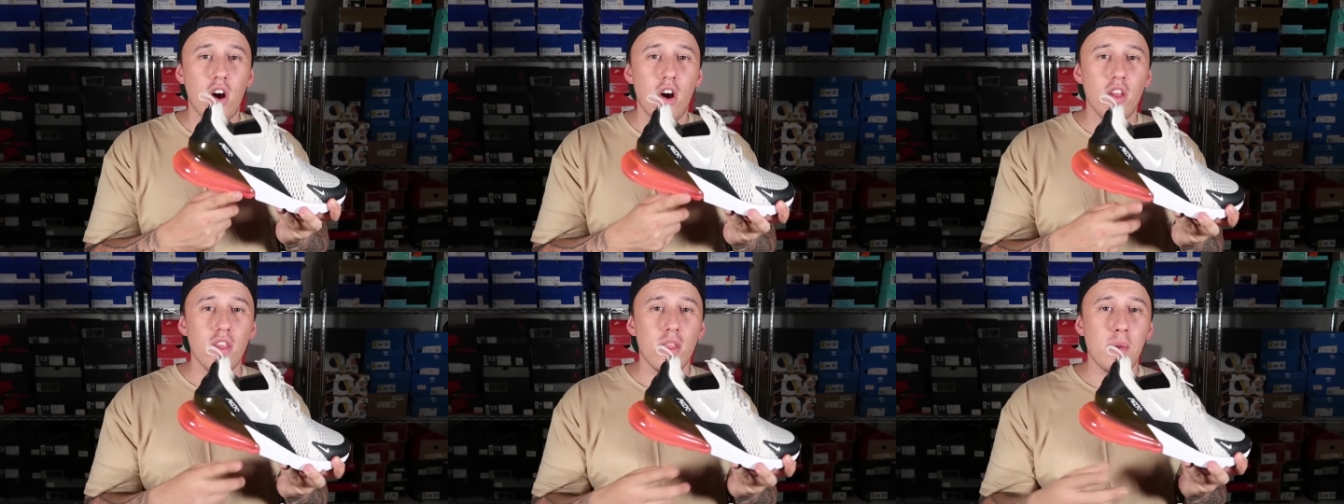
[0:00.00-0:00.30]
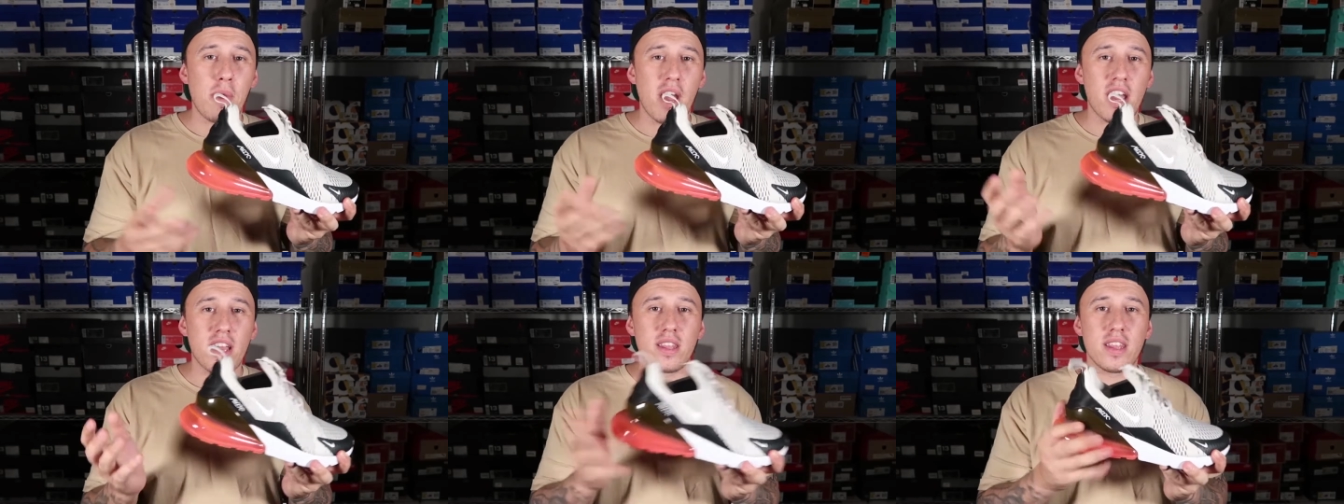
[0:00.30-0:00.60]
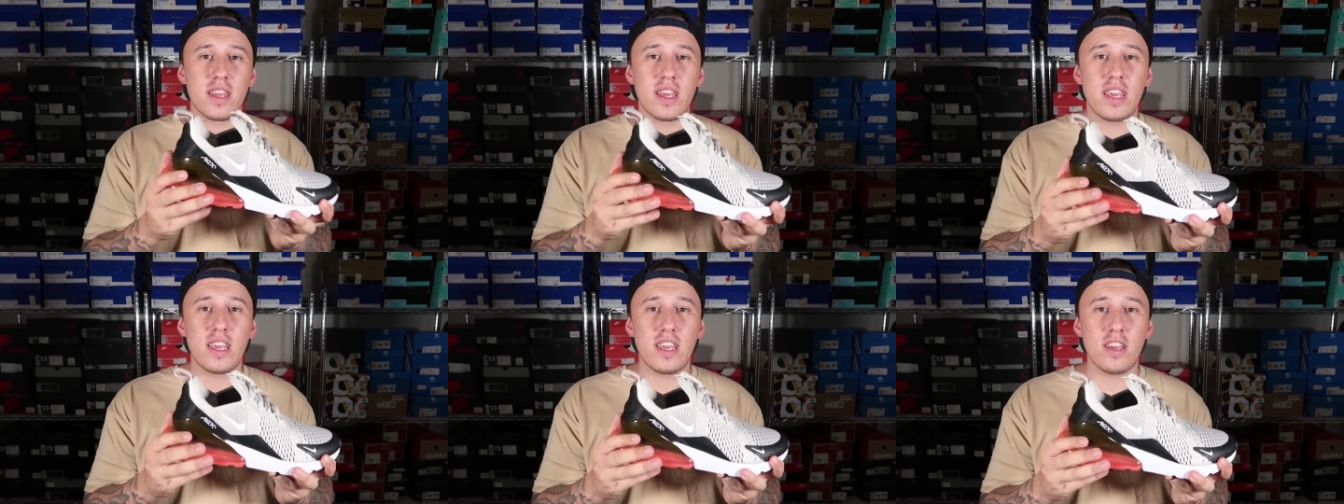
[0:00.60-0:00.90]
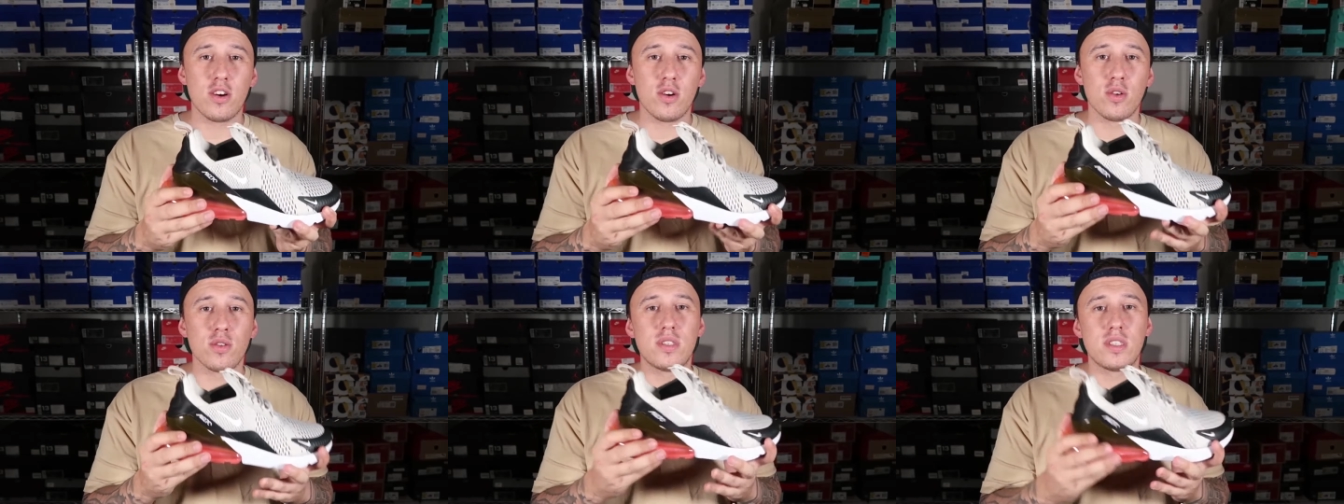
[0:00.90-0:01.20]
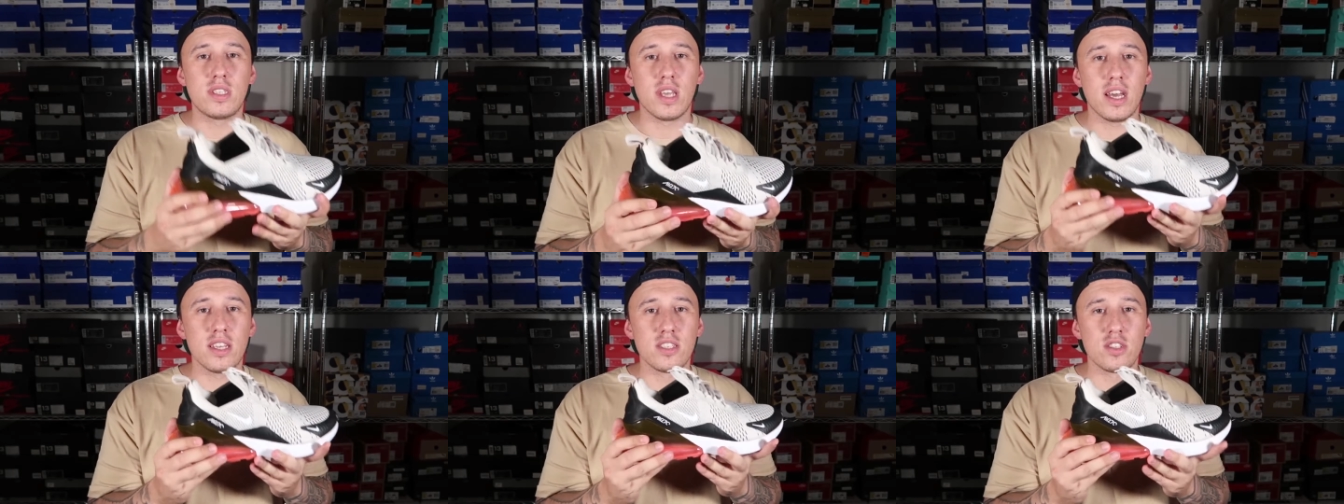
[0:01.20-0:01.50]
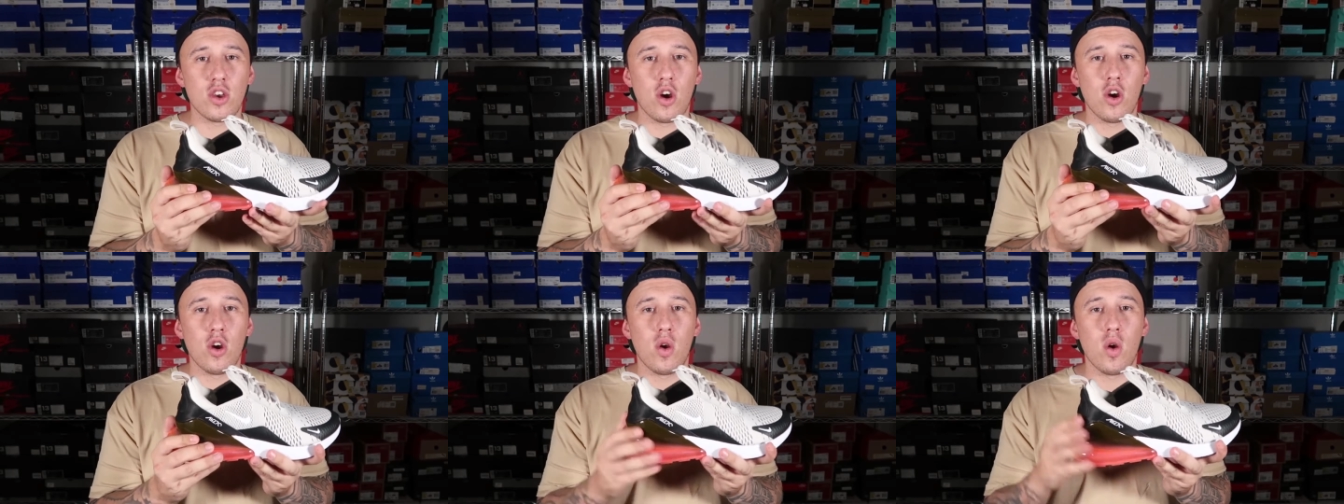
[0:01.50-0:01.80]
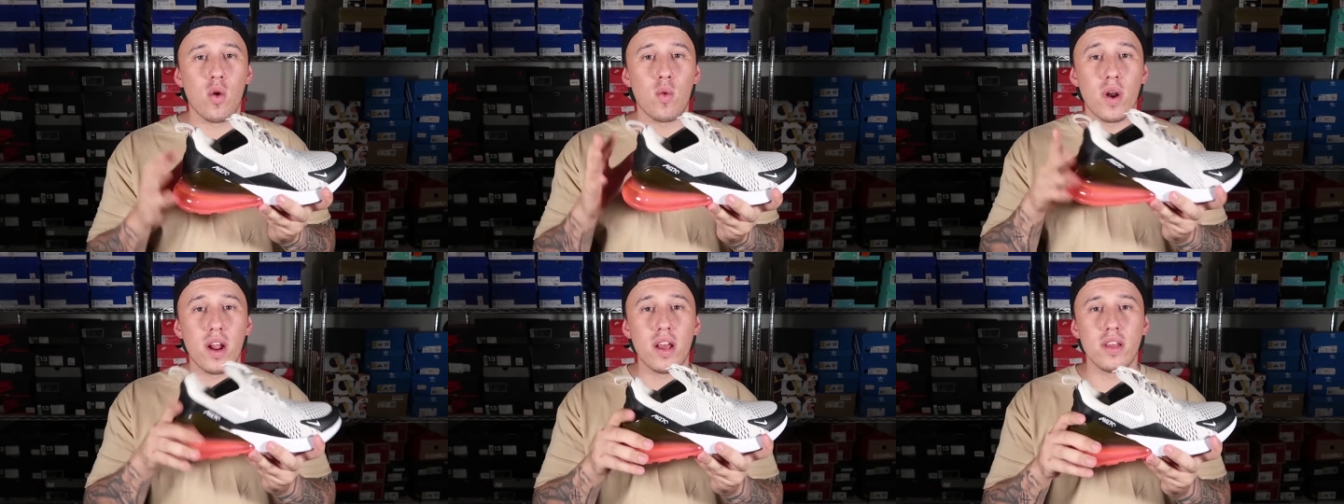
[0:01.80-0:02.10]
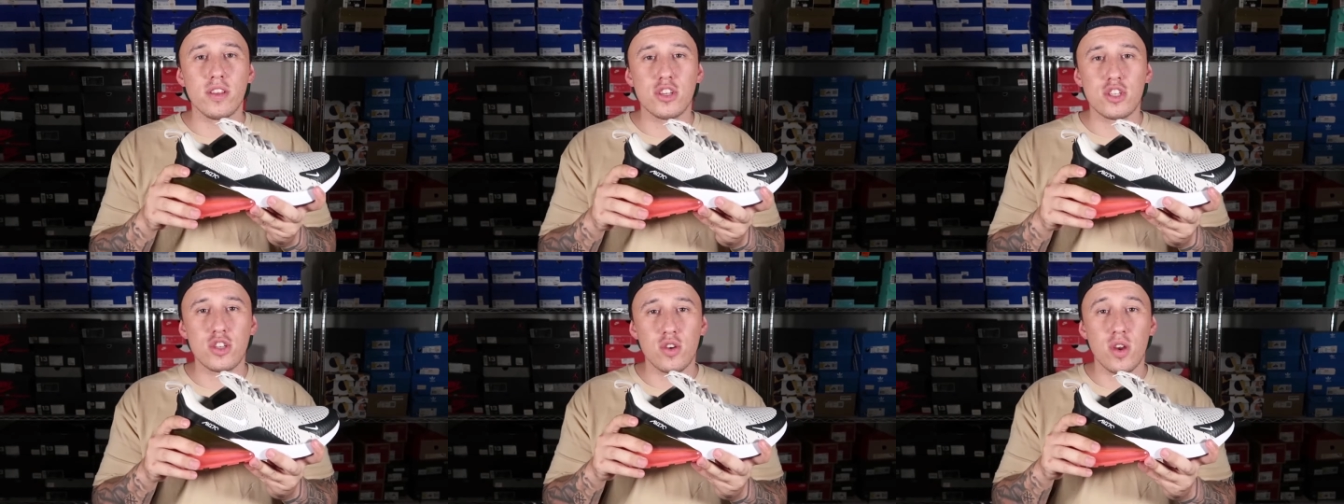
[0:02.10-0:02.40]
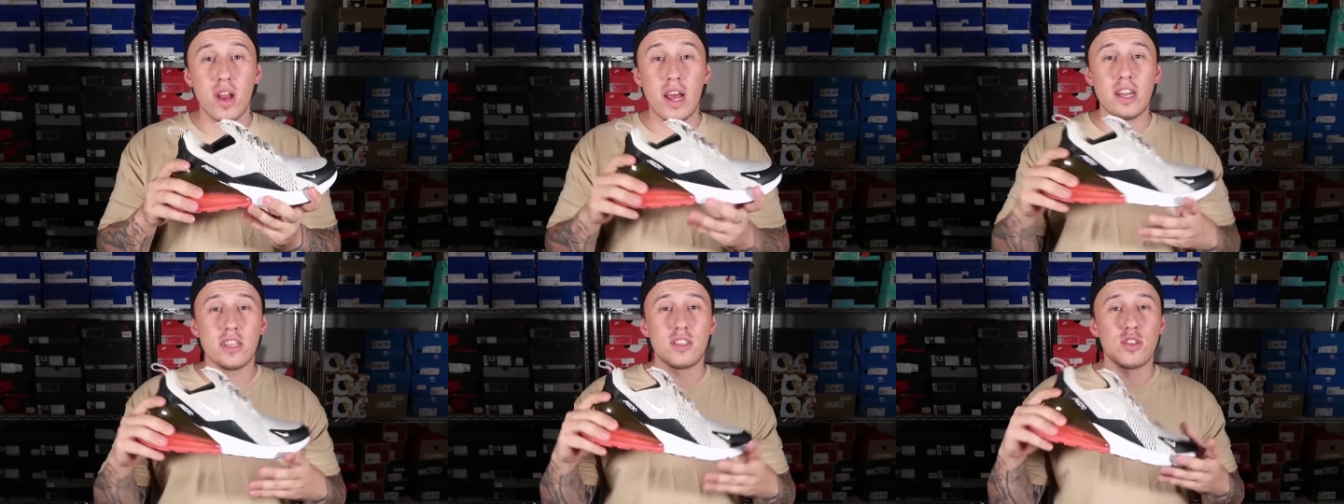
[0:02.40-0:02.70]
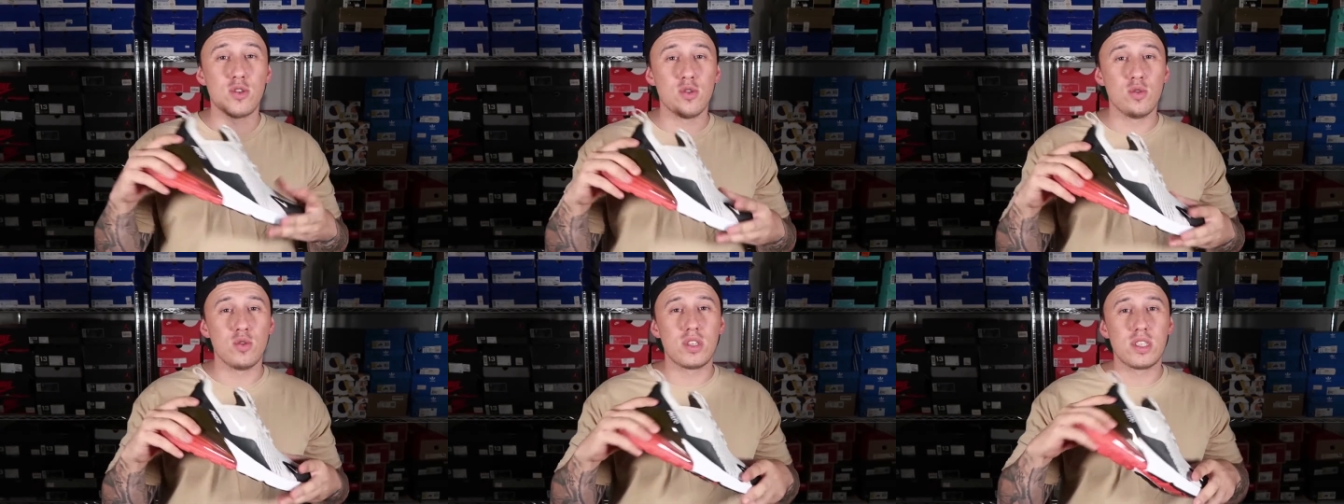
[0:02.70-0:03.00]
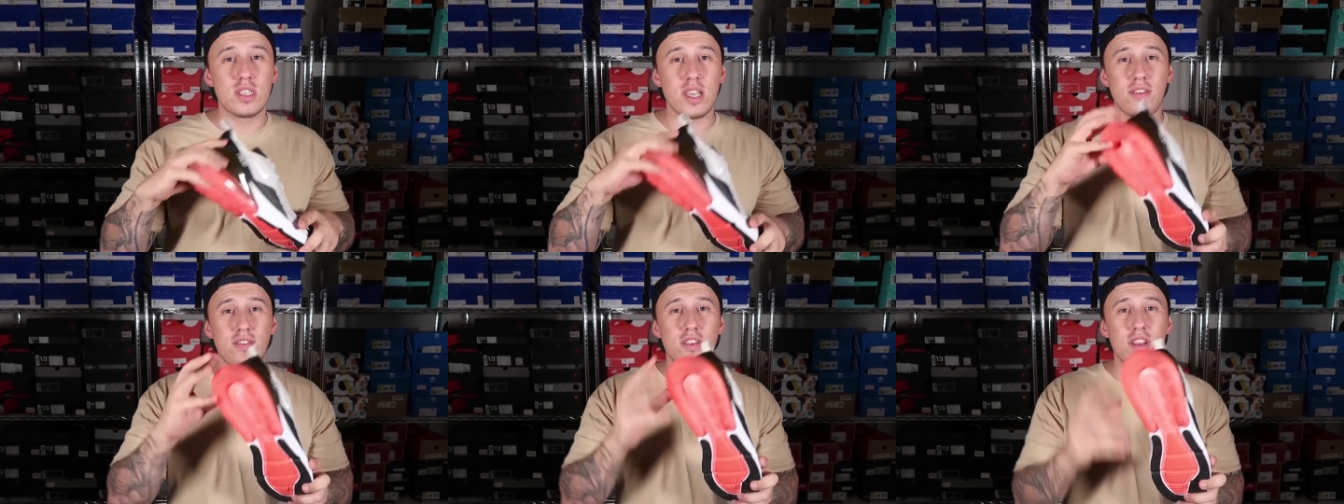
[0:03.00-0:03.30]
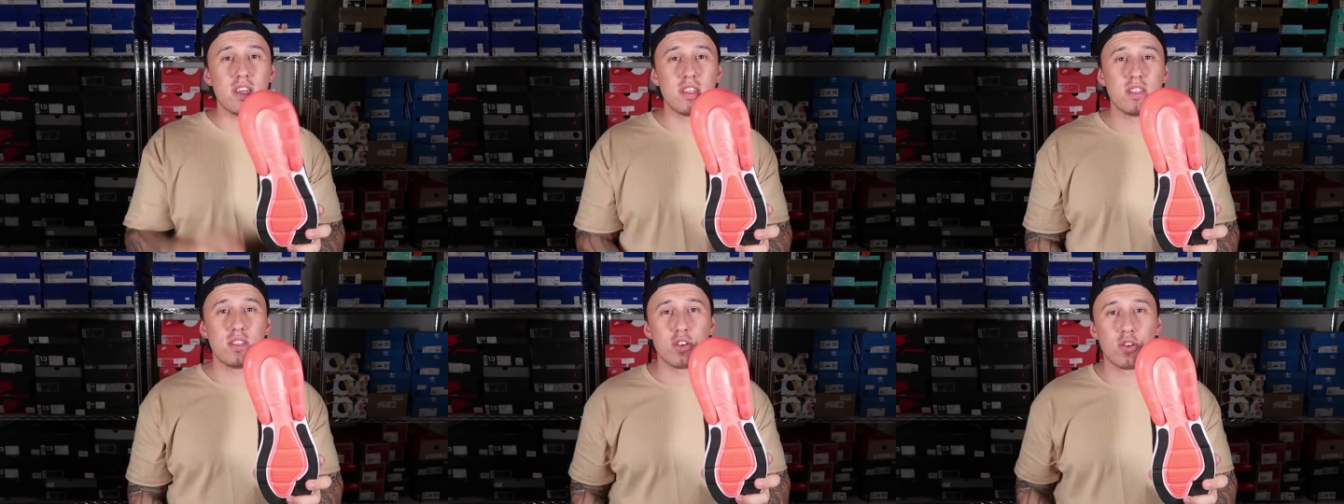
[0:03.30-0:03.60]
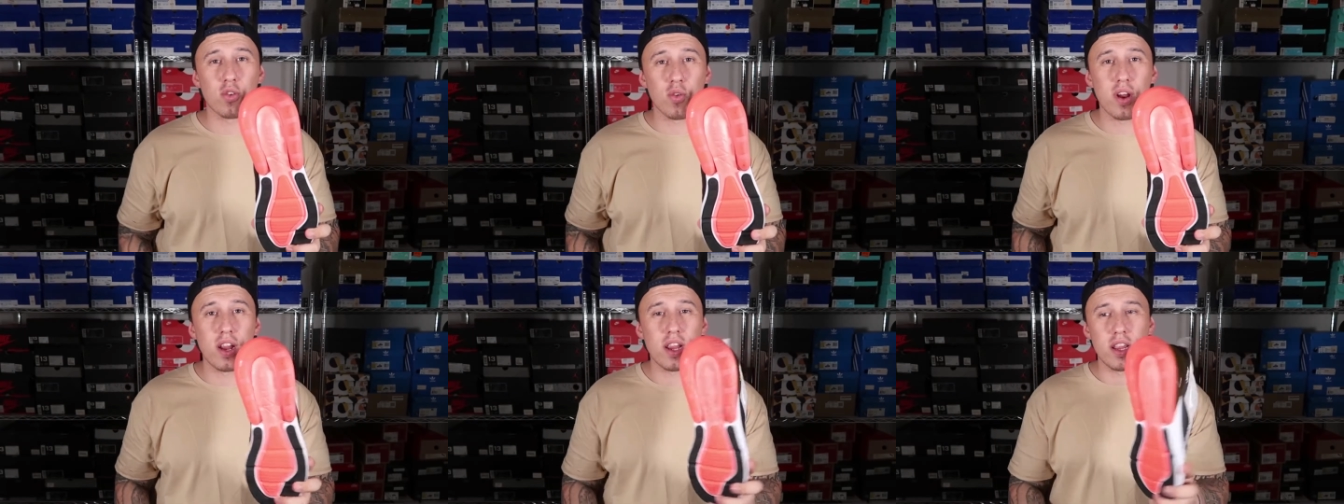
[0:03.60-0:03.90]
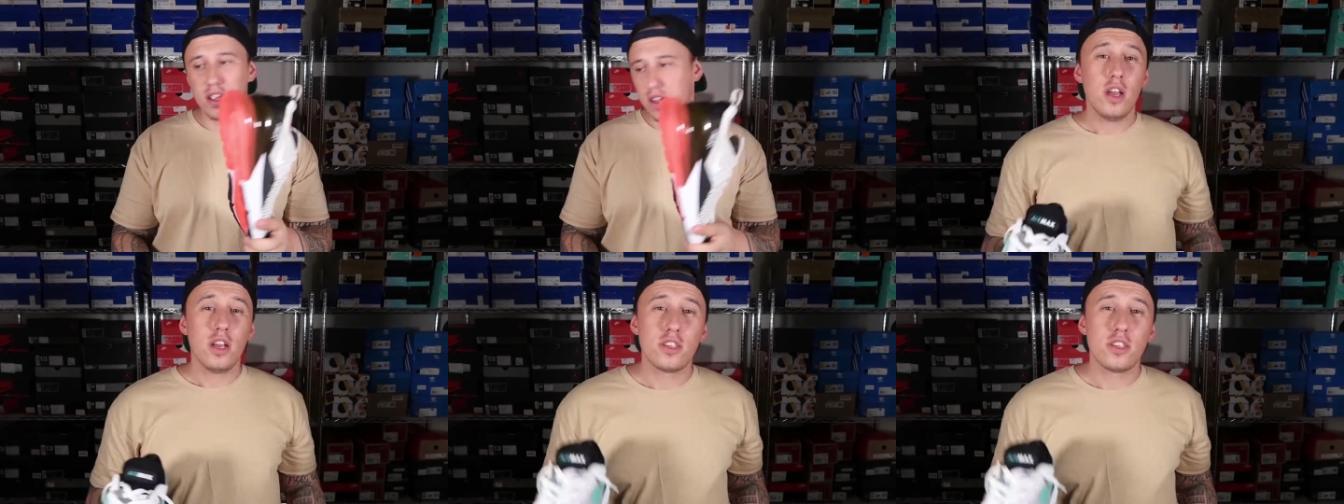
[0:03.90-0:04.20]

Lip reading: on the back of the heel does go around the shoe at a 270 degree.